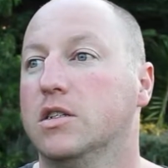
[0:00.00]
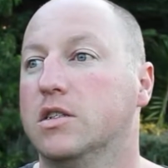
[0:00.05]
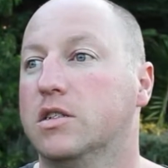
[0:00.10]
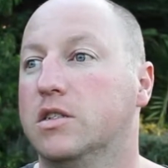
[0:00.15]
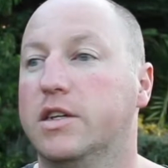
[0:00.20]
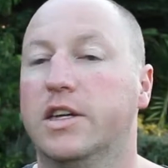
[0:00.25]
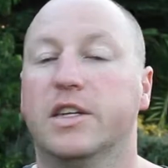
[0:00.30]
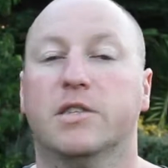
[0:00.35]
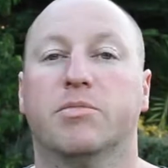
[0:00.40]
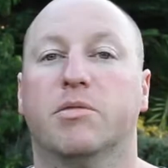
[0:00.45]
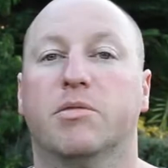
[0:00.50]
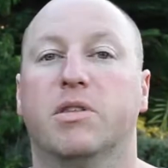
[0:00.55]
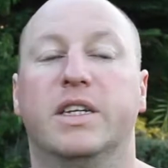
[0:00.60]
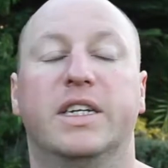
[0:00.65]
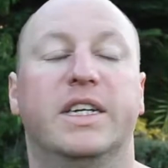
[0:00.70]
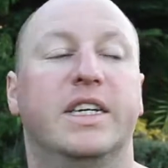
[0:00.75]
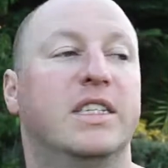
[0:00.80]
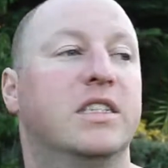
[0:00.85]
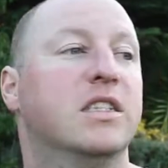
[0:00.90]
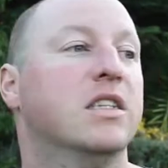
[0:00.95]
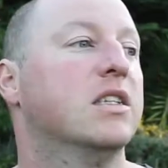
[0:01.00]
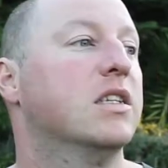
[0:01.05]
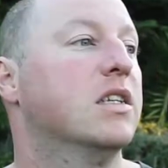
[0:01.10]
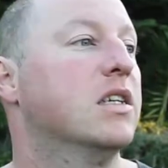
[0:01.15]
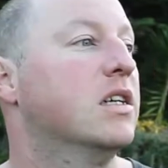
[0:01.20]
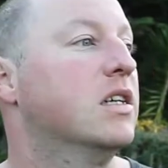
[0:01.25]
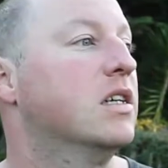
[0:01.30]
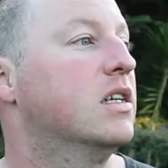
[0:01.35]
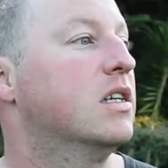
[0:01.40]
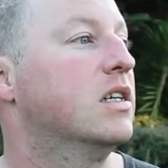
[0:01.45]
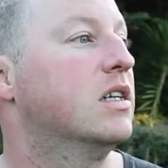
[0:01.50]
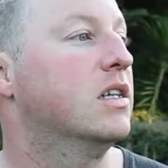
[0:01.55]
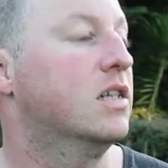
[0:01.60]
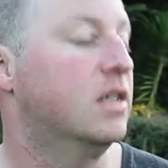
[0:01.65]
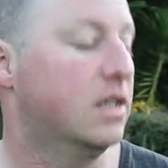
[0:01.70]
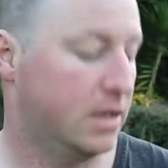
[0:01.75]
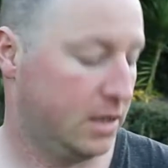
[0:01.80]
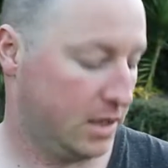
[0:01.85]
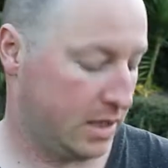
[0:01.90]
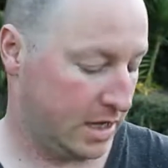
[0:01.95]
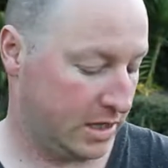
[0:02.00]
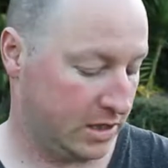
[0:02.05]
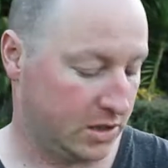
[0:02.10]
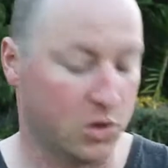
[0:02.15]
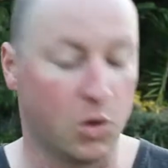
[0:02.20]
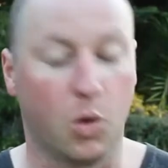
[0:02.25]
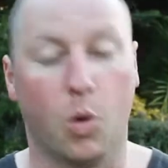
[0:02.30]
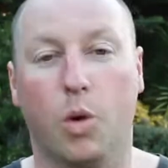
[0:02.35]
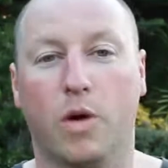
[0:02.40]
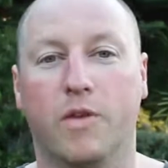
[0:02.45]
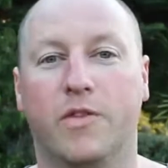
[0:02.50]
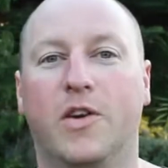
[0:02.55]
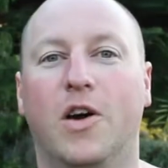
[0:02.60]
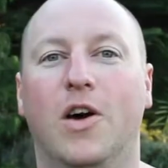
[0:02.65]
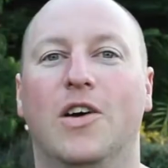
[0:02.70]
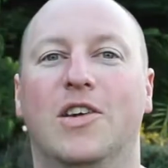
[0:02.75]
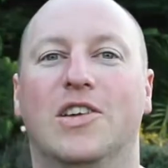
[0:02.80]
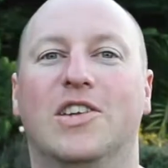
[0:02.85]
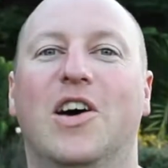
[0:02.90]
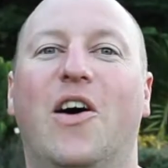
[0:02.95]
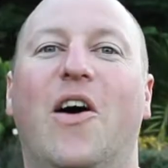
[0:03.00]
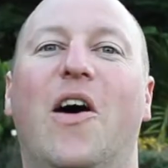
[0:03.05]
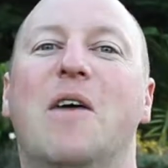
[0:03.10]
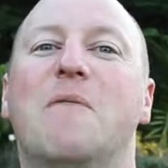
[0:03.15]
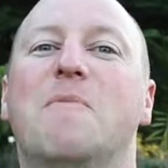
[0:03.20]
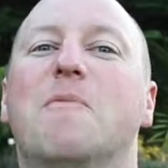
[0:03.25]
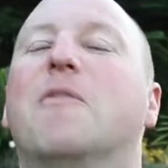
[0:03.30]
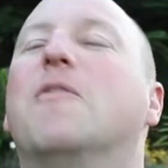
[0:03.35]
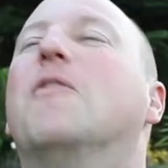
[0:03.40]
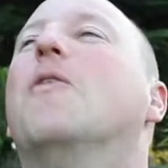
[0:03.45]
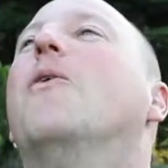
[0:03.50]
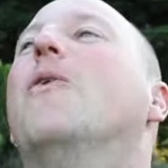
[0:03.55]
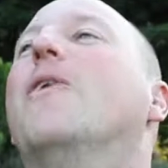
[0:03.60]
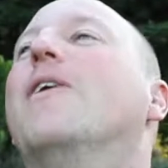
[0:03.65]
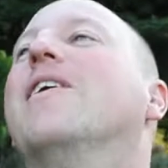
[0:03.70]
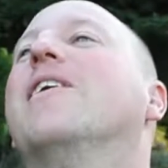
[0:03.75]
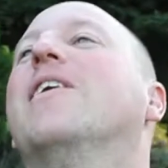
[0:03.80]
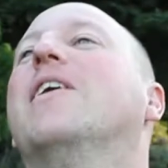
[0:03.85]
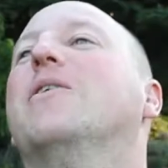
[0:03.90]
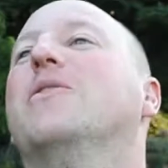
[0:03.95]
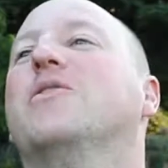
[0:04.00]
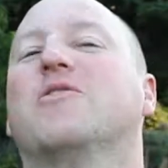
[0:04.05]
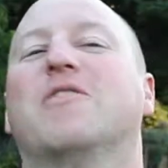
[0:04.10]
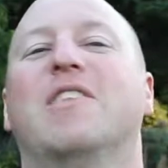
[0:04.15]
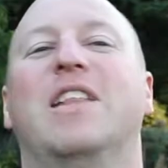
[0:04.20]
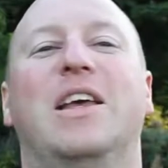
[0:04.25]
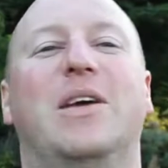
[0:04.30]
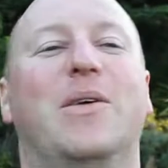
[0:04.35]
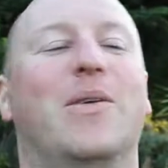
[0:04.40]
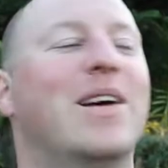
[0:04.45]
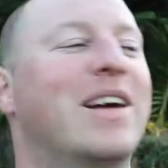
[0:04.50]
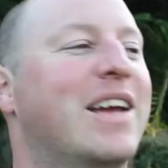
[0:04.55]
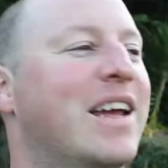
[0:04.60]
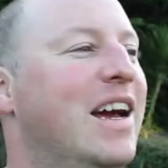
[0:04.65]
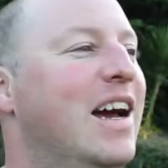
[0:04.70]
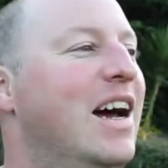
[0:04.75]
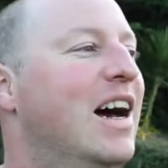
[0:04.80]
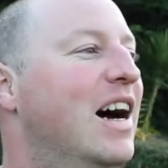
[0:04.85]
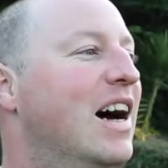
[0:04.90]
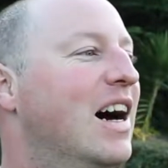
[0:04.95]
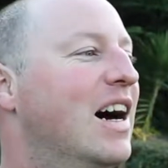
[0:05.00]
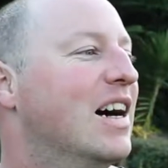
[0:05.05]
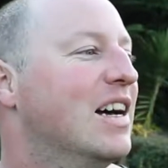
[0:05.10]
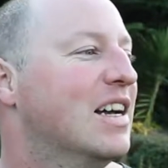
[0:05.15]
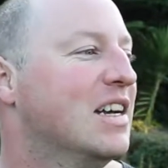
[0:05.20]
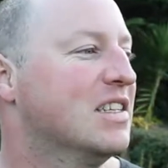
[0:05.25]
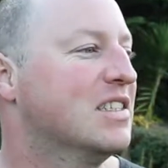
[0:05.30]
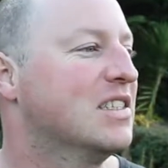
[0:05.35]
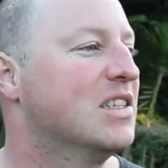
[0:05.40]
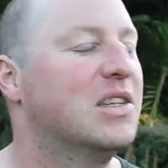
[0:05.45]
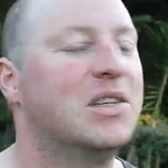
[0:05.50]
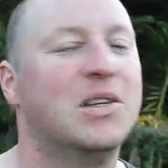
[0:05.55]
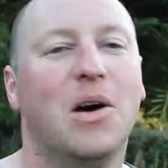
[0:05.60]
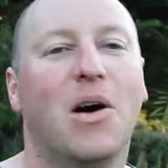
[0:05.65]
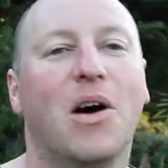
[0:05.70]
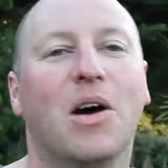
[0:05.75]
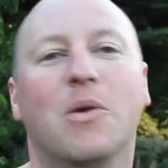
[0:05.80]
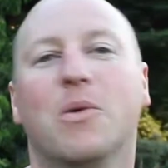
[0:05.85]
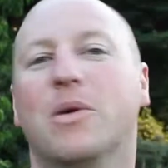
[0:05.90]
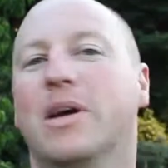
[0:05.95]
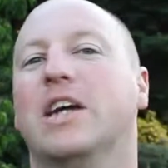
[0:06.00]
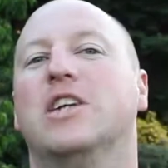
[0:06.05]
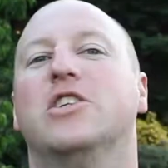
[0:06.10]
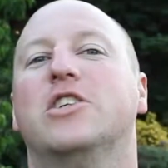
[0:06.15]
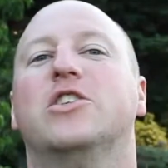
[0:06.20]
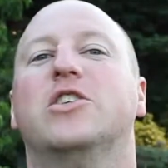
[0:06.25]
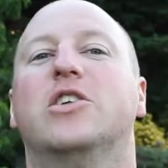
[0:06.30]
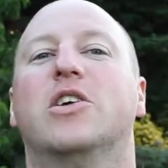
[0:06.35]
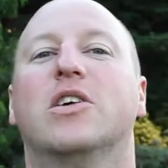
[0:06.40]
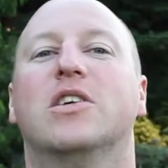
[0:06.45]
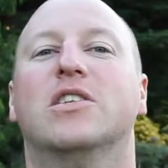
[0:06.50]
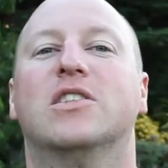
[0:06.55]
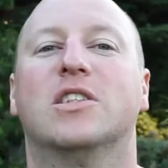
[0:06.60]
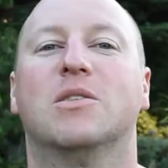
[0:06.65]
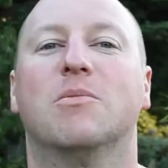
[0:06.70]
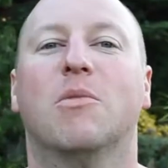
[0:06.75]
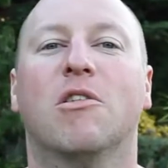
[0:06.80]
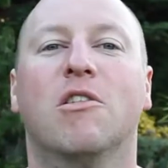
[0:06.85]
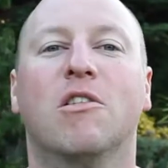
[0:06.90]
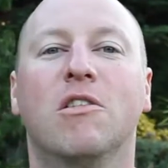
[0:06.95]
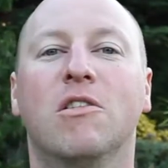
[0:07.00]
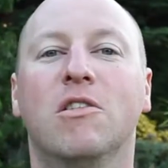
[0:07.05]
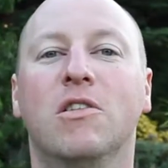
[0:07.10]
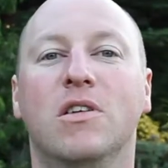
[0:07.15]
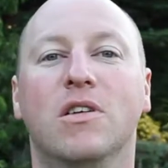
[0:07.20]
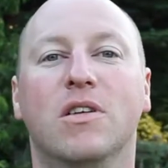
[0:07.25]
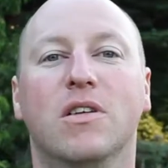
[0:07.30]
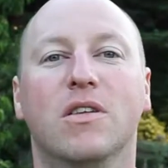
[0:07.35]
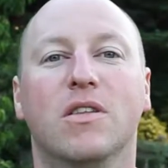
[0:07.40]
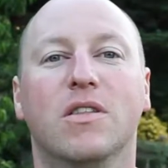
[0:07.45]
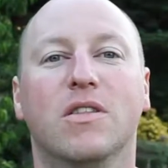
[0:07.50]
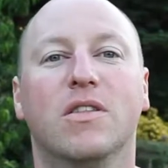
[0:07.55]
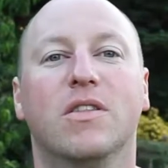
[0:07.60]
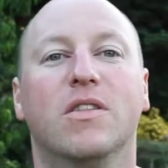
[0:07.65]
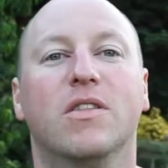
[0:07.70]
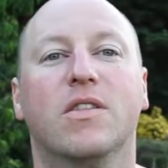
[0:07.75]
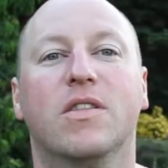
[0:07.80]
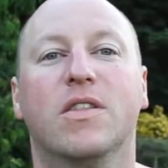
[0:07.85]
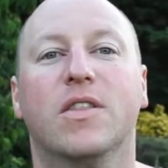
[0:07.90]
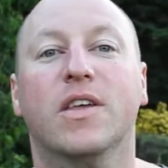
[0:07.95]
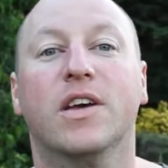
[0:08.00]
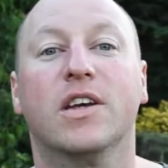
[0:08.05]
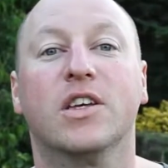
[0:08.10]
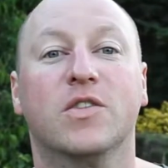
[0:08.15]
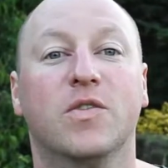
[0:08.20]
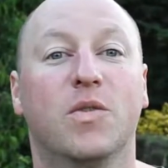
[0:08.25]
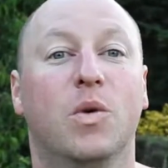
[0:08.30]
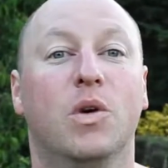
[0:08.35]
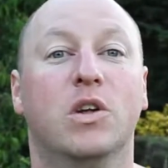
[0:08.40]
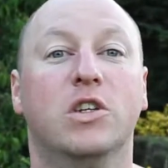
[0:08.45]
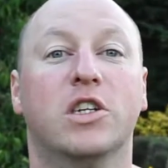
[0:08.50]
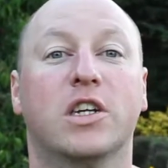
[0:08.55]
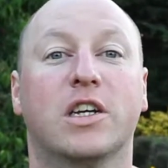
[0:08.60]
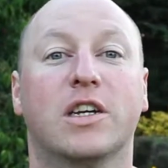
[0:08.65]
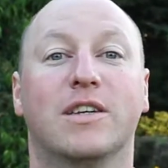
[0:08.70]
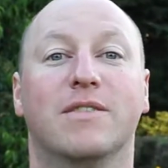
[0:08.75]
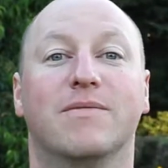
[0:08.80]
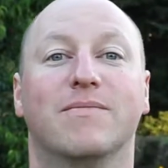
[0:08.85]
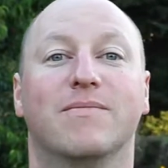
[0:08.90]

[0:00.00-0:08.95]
Desperately needs it. That's all we've got time for. That was really quick. So I will catch you guys tomorrow. Thanks for watching.